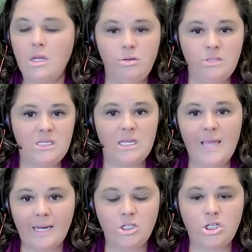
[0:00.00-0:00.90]
you see
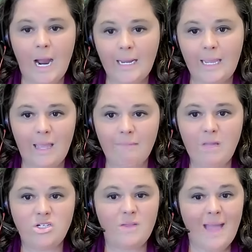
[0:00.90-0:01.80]
that shocking
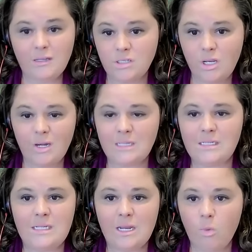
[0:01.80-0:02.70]
image and that's going to
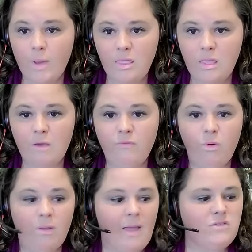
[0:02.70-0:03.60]
stick with you
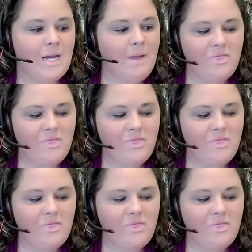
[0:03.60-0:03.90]
for a lifetime.